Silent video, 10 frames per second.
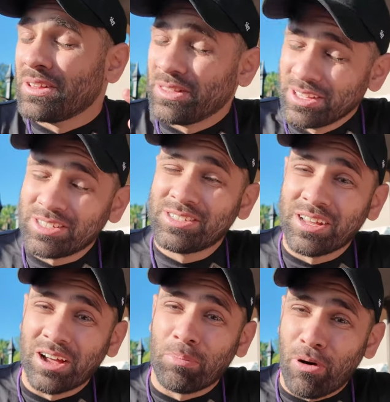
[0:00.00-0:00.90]
This is
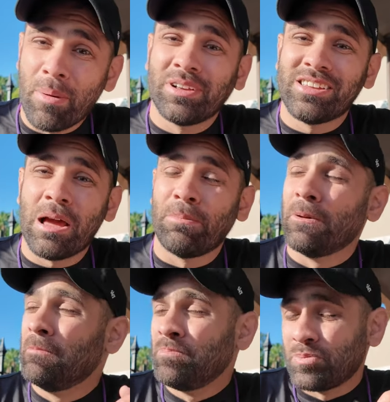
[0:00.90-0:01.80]
a prime
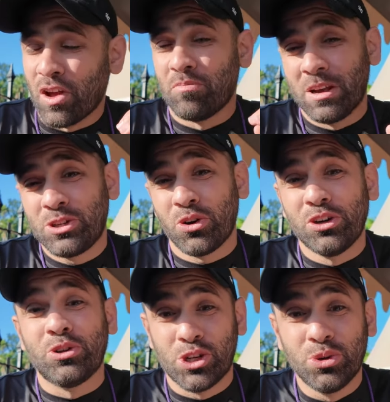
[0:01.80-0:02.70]
example of make sure
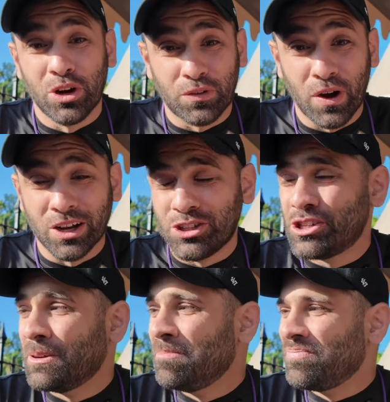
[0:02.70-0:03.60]
you chew your
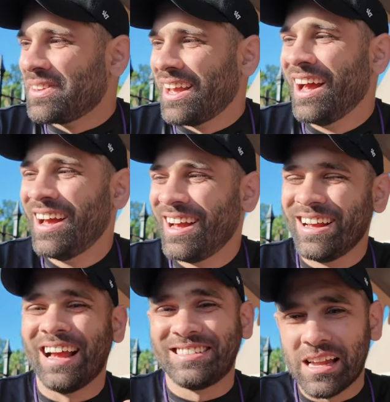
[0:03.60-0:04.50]
fudge.
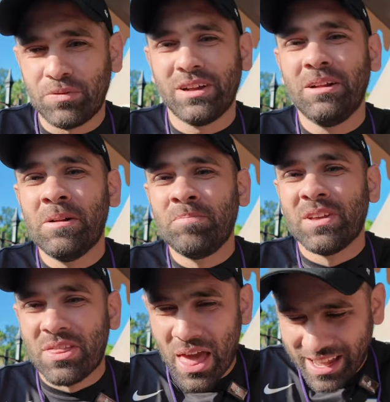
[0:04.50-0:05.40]
It's definitely
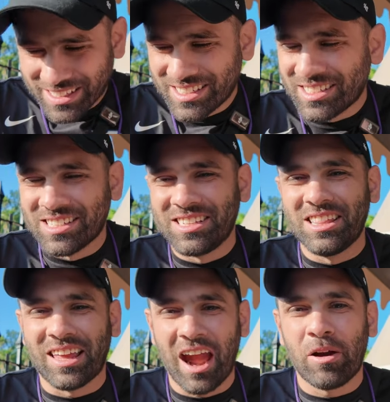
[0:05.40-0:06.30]
that consistency,
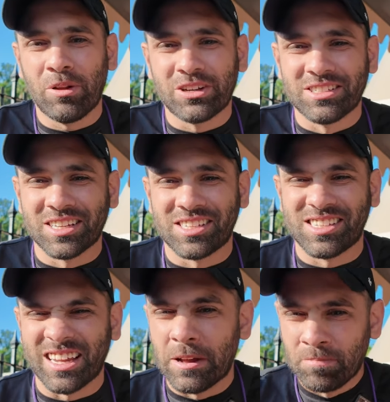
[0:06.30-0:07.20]
the caramel
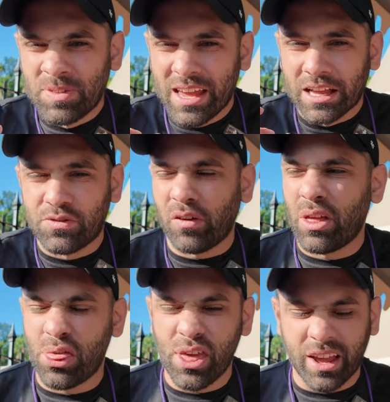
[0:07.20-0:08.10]
consistency. It's
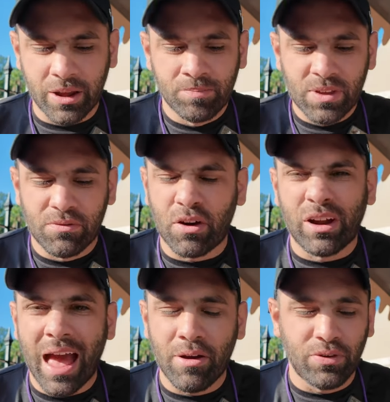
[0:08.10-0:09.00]
very thick,
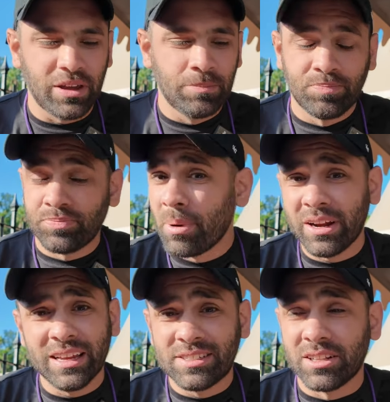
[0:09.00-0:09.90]
very heavy, but
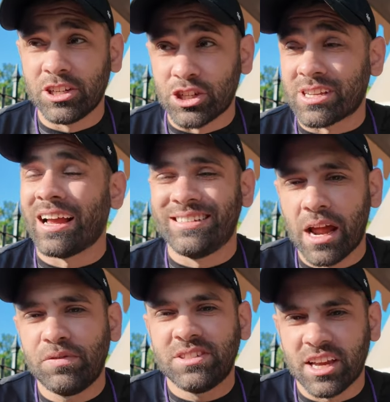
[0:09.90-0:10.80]
it is delicious. I
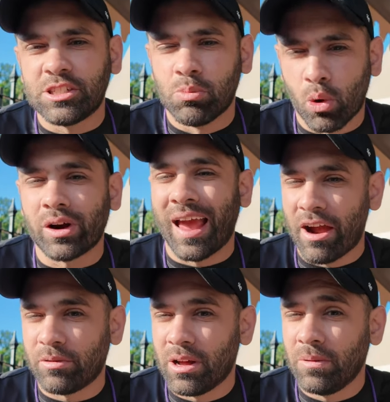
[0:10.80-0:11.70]
definitely taste more
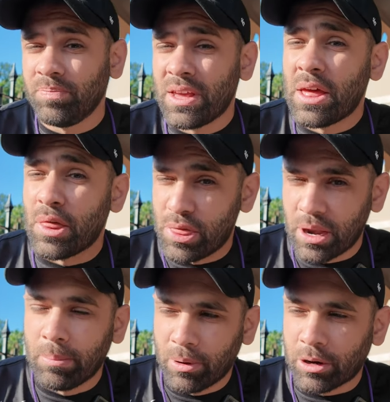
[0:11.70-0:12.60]
caramel
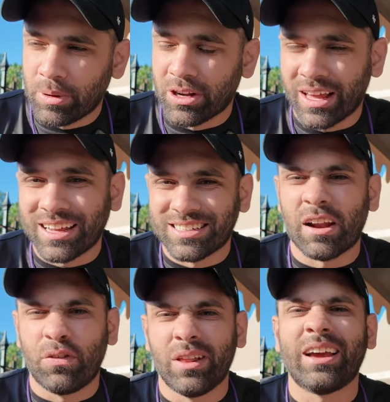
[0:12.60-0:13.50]
than Butterbeer. Like I
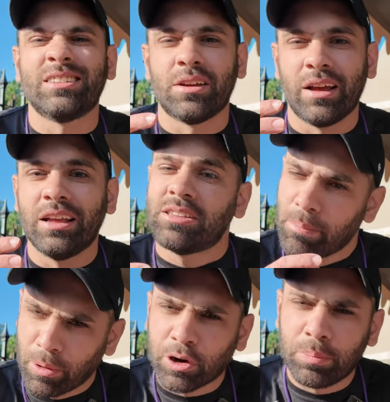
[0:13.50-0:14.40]
said, I feel like it's
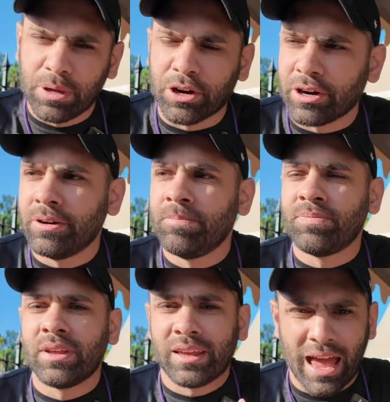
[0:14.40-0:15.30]
a Butterbeer
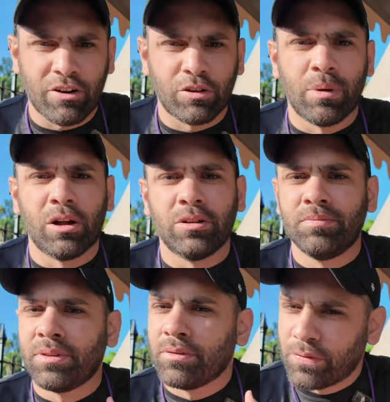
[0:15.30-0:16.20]
caramel
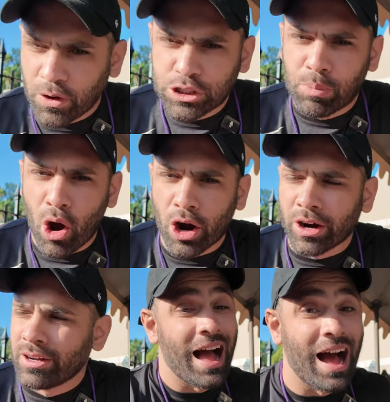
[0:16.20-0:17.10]
fudge
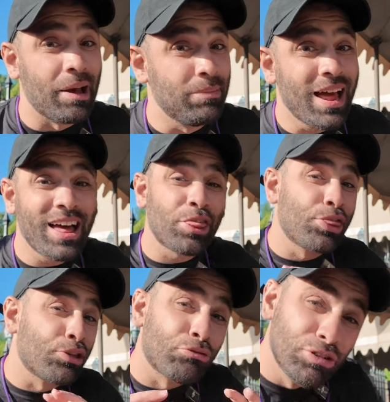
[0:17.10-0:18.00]
bar. I'm
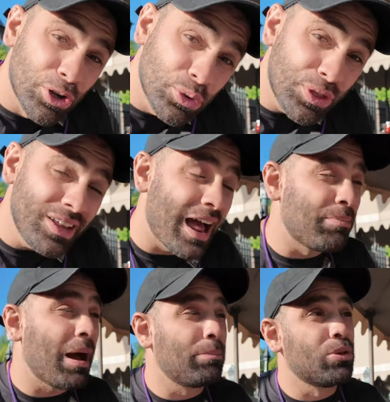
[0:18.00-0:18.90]
not thrilled with it.
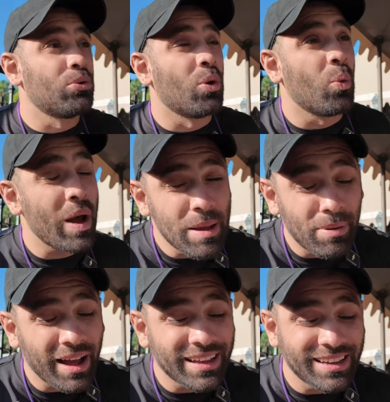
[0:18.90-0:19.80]
I'm not blown away
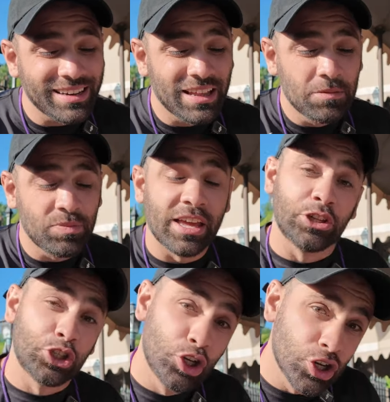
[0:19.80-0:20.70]
by it.
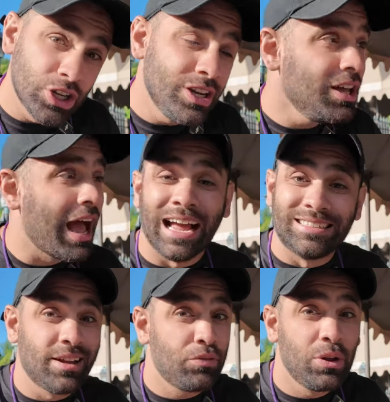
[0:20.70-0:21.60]
It's good. I
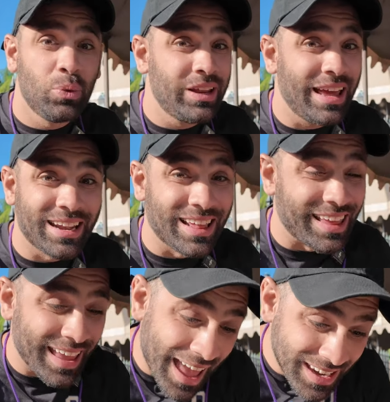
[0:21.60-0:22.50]
definitely would get it
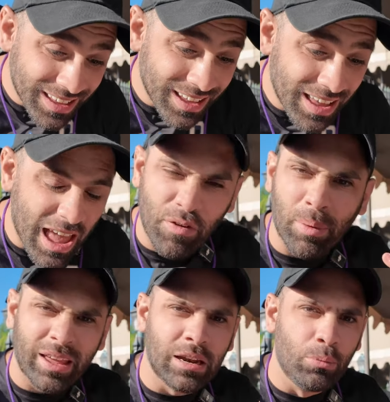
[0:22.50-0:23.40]
again if
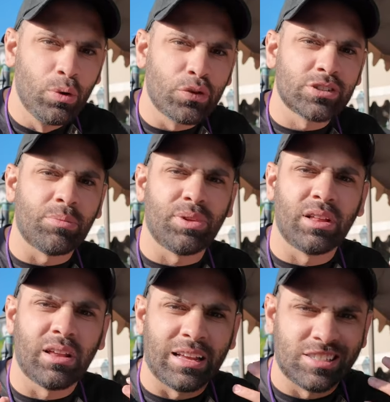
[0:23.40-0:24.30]
I'm like in a mood for
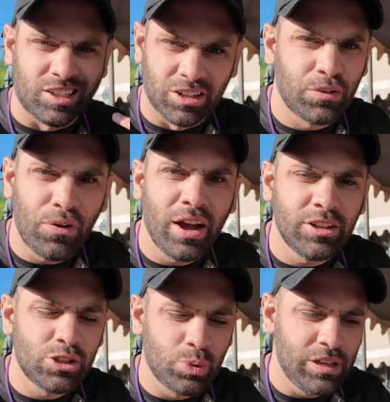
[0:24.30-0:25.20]
something like solidified
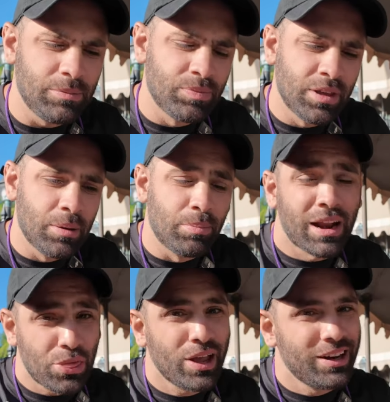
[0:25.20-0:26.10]
and sweet,
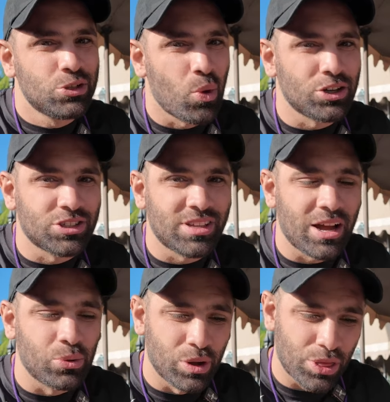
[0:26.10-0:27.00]
but I think I need to wash this
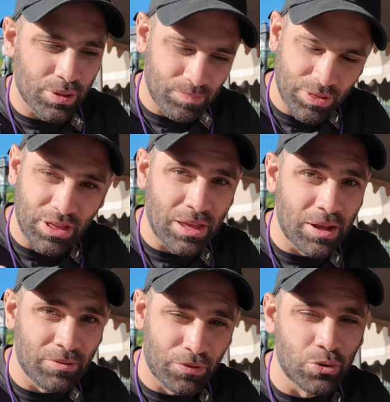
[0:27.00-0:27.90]
down with
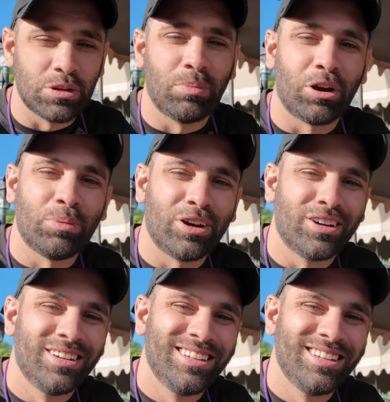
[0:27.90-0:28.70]
the frozen Butterbeer.